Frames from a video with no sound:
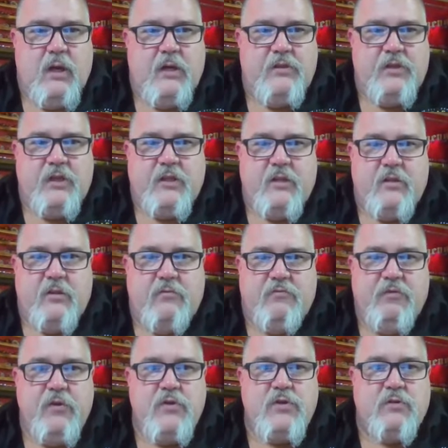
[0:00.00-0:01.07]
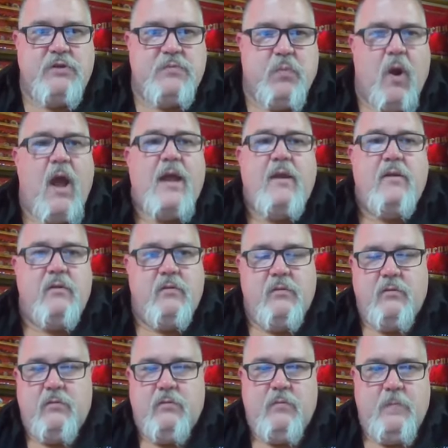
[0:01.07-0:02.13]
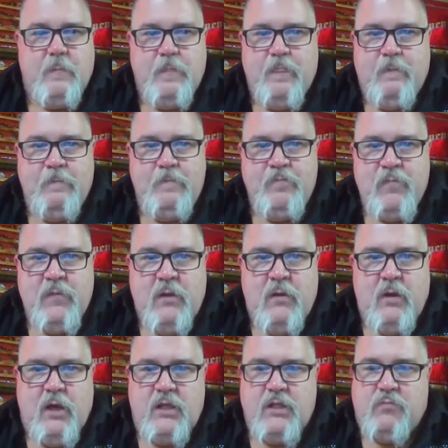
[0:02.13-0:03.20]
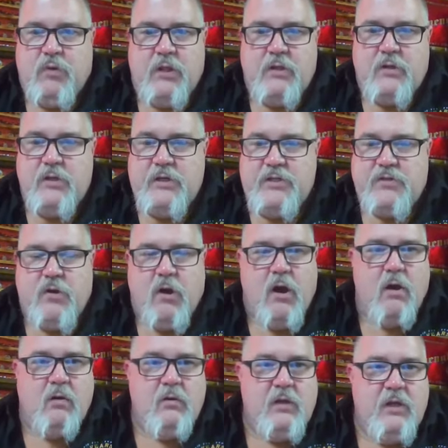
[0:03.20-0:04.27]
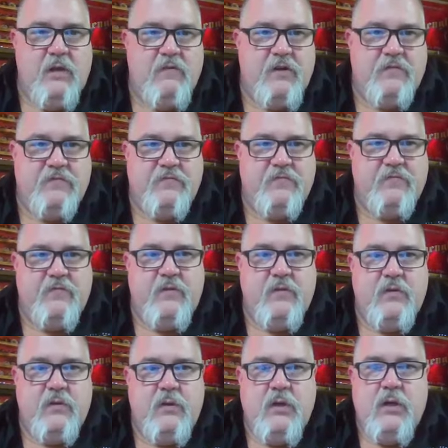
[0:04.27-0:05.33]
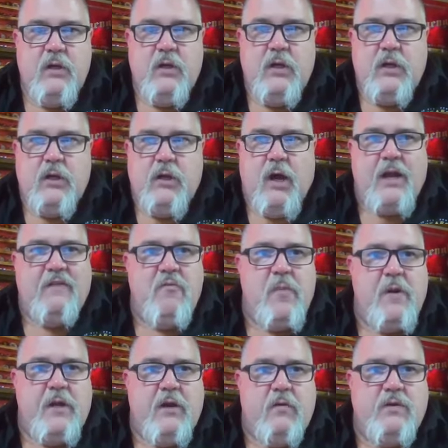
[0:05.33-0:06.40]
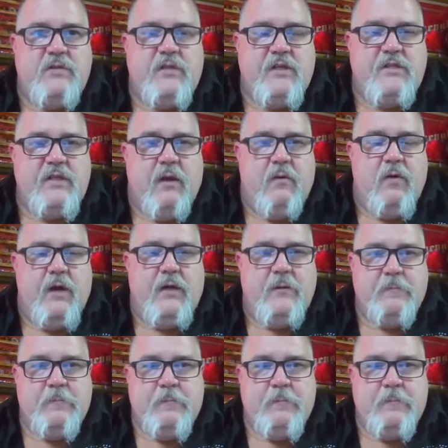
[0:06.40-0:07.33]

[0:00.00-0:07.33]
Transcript: I think that the future is bright and the brotherhood is strong, even if not everybody always thinks that way.